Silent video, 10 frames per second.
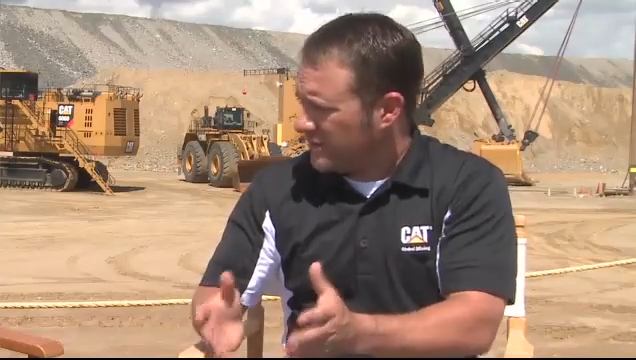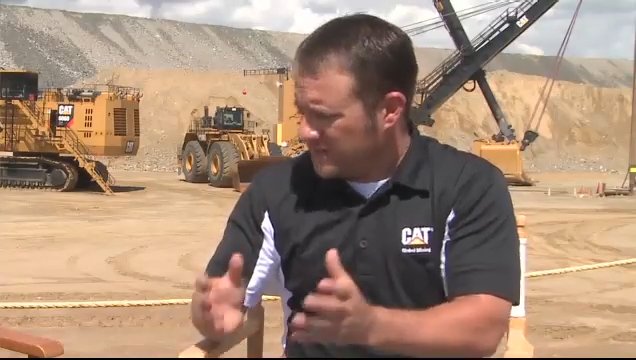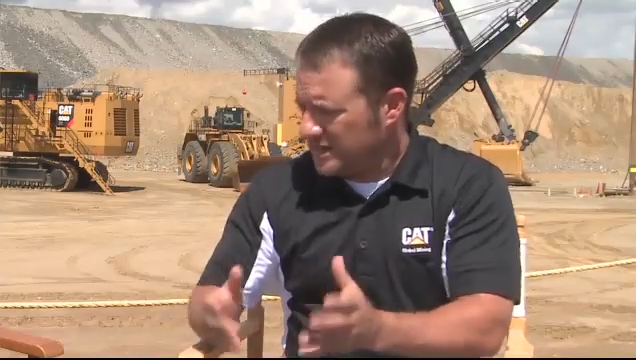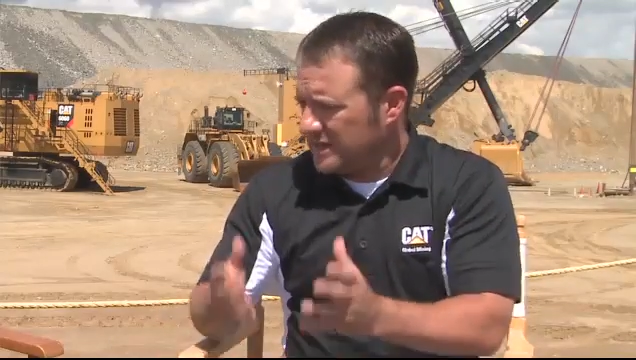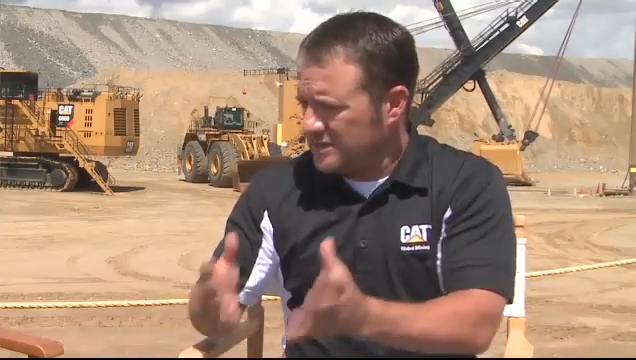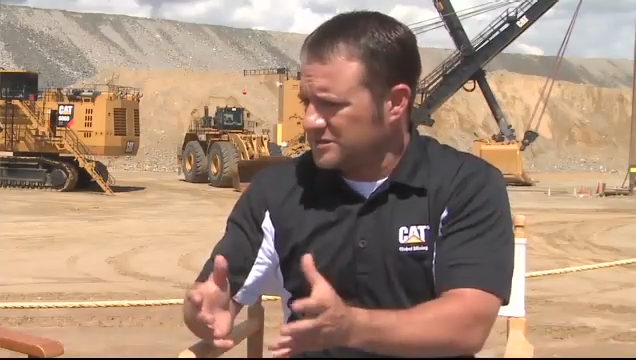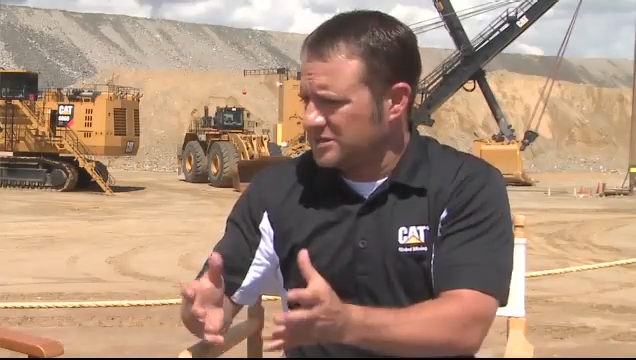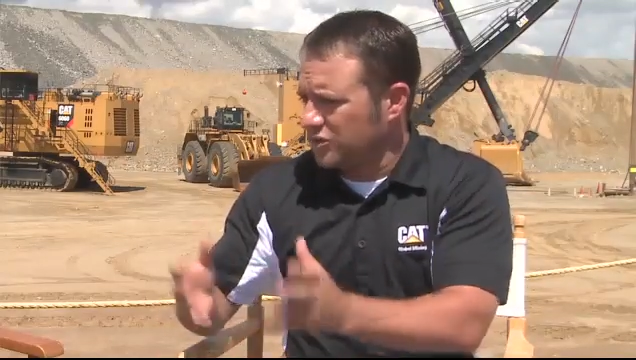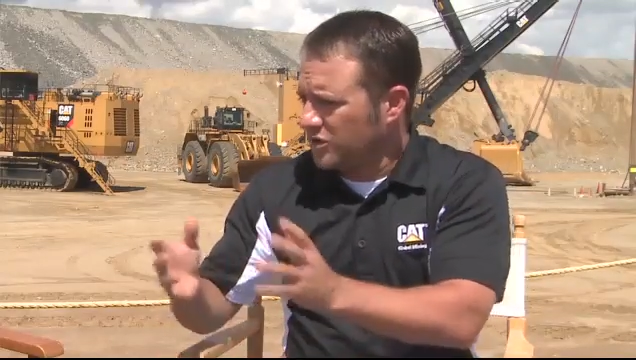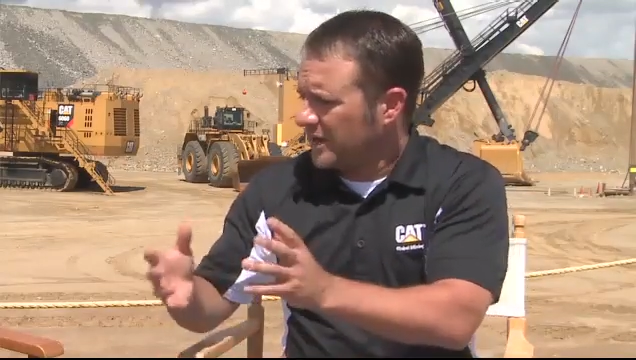You need
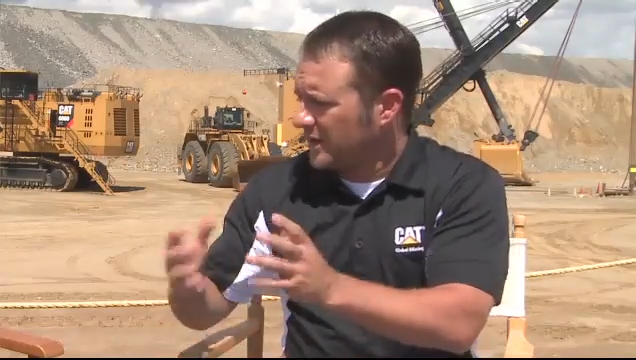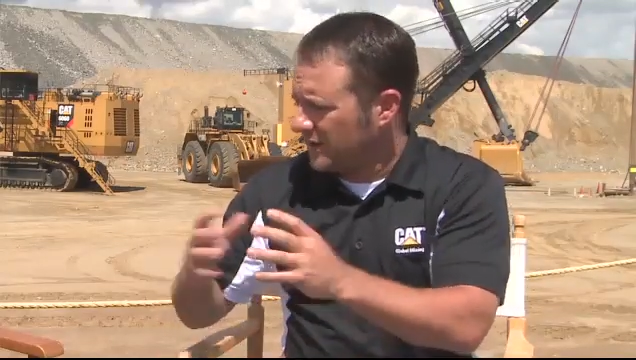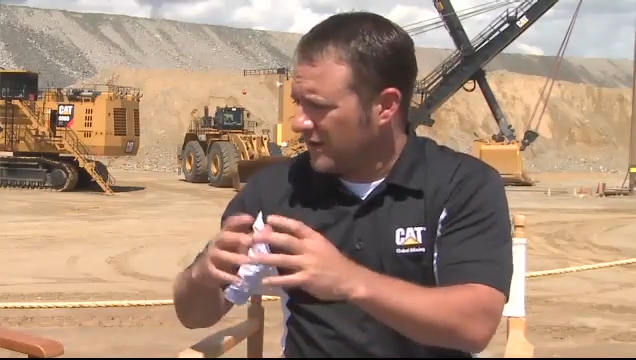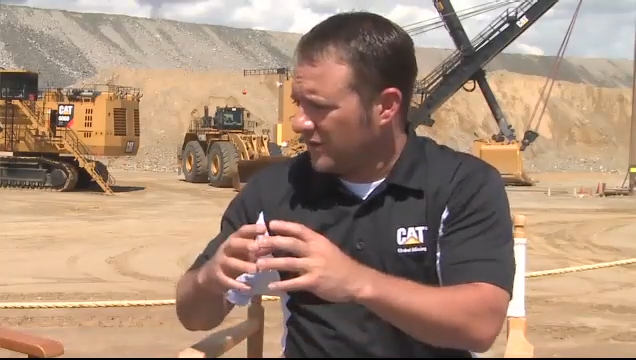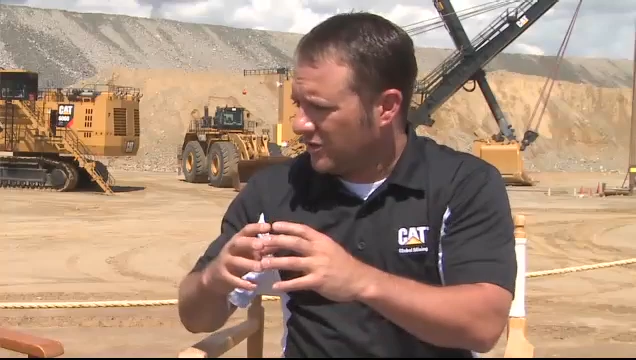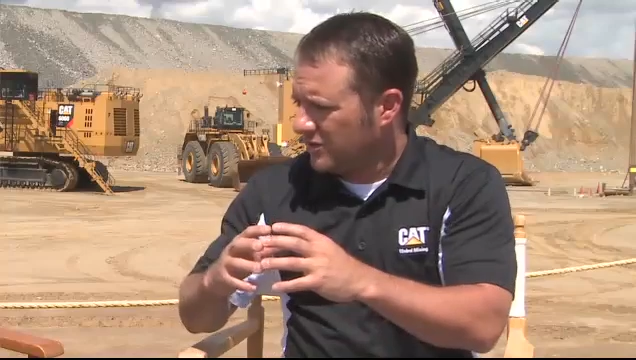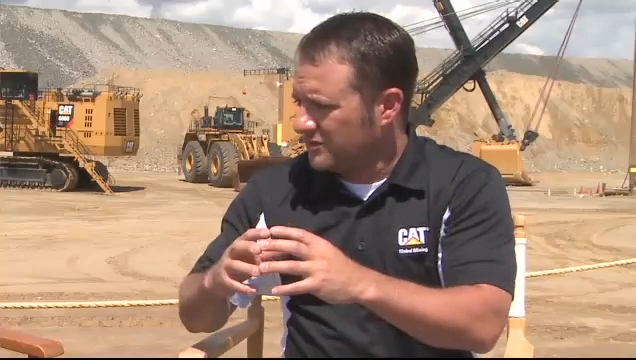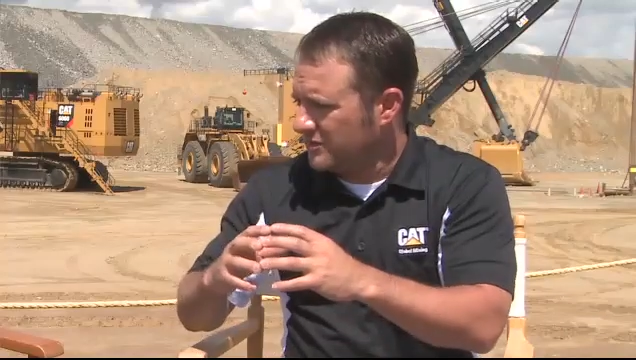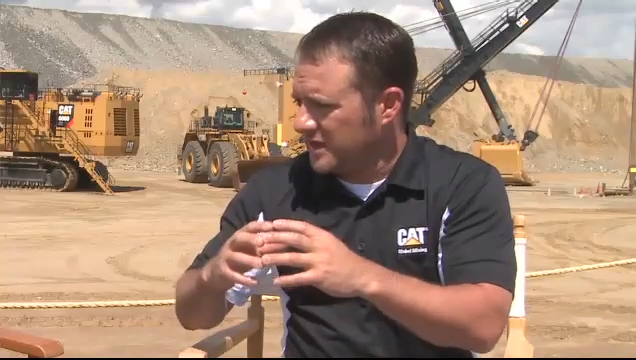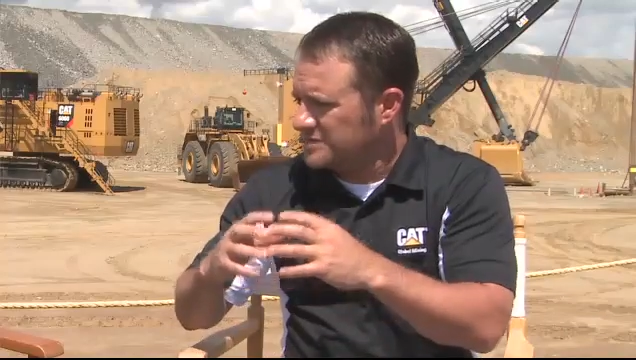to look at
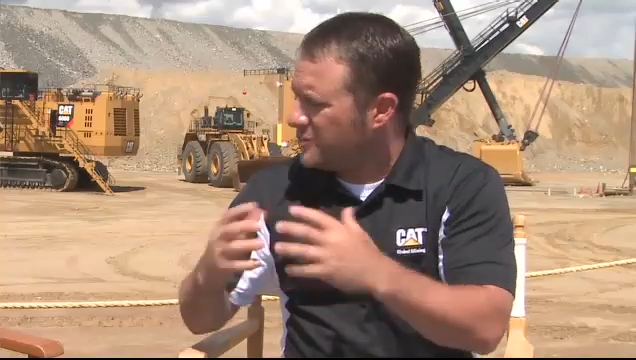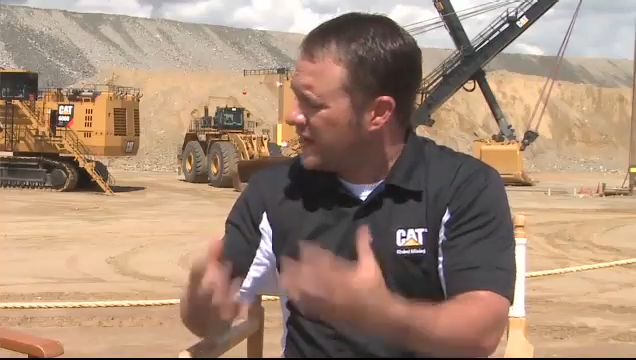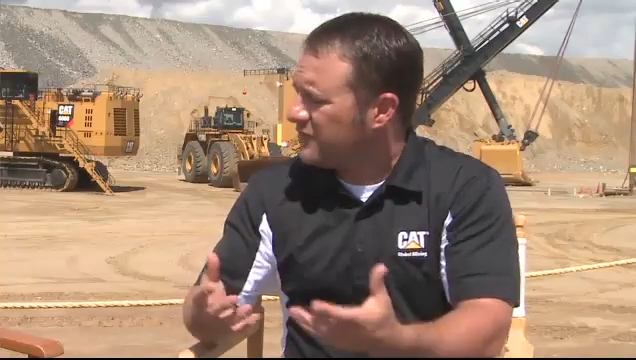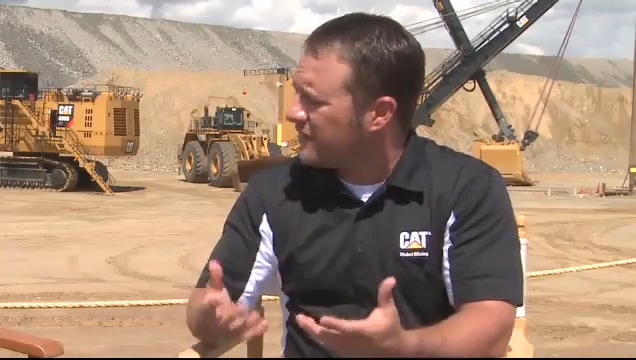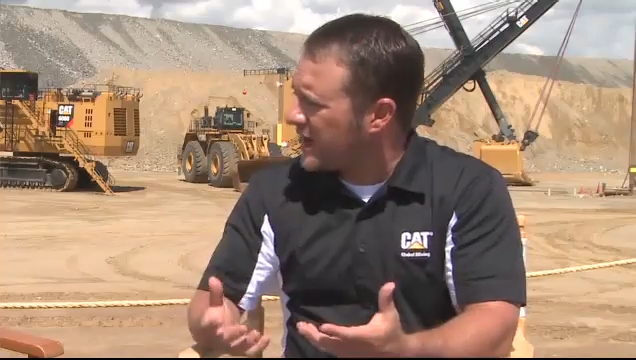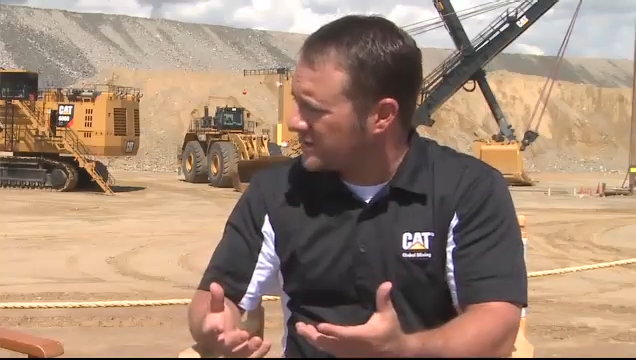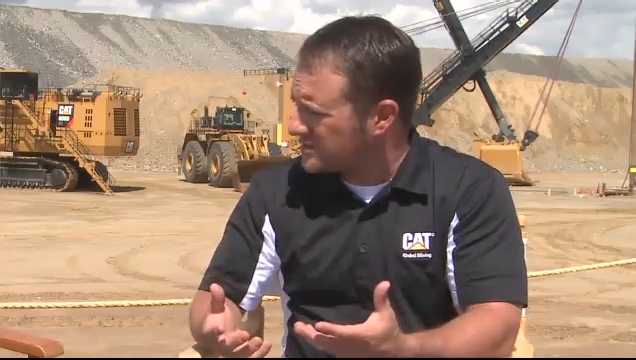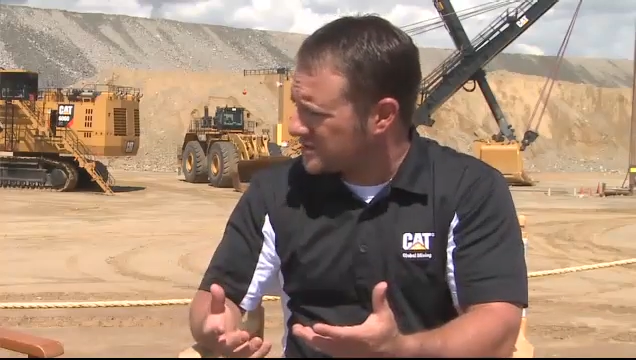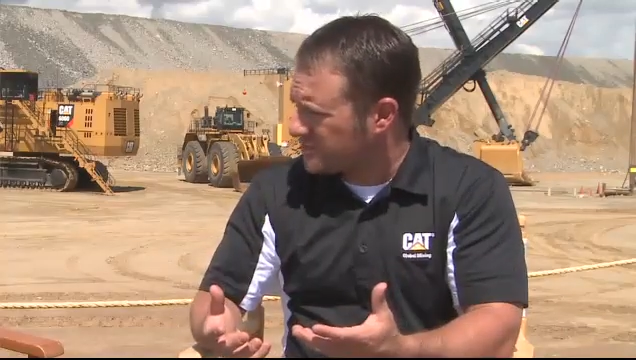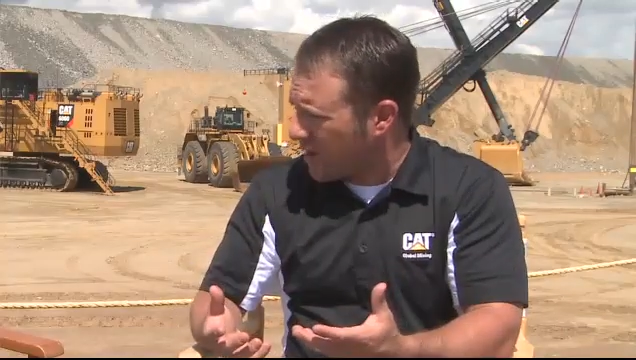as many
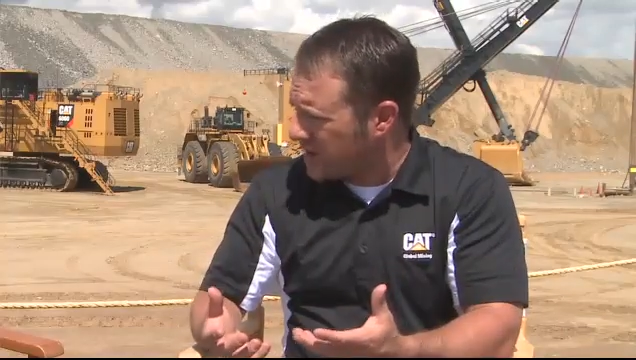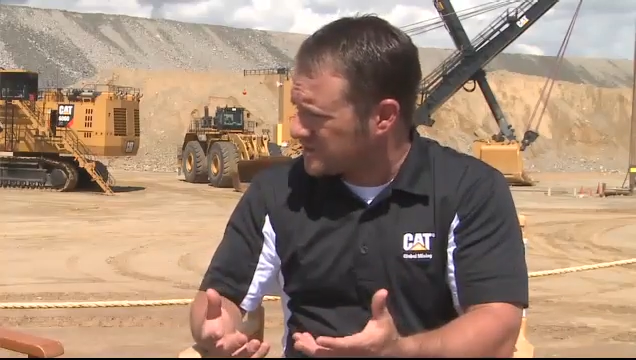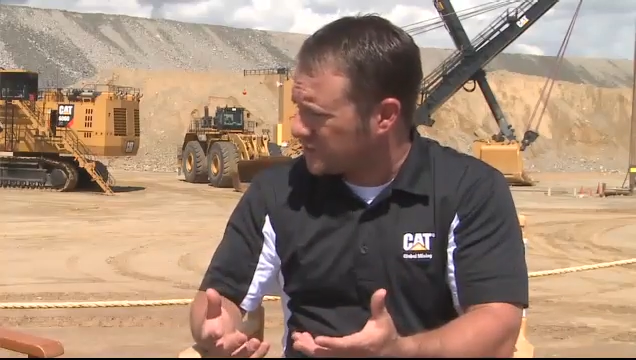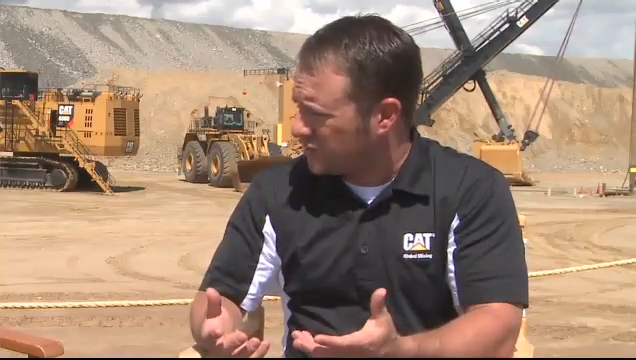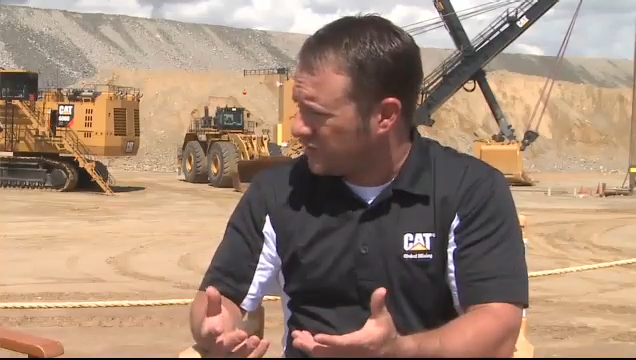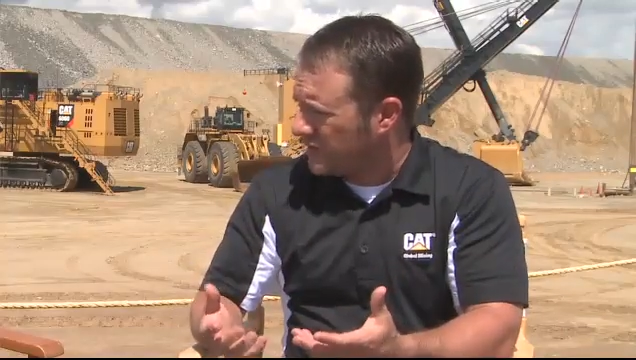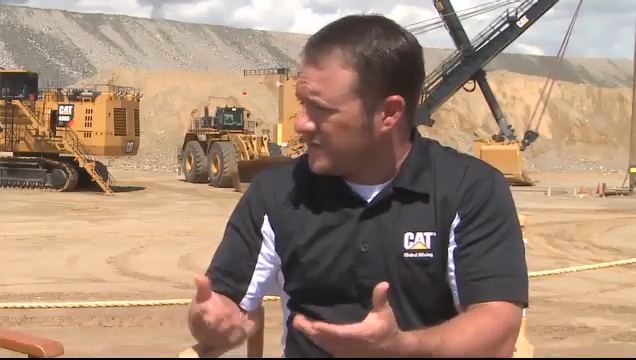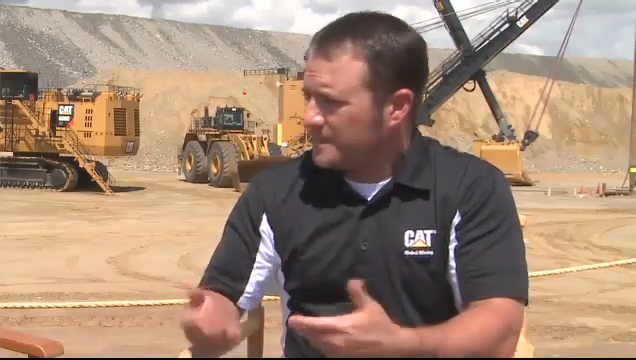factors as possible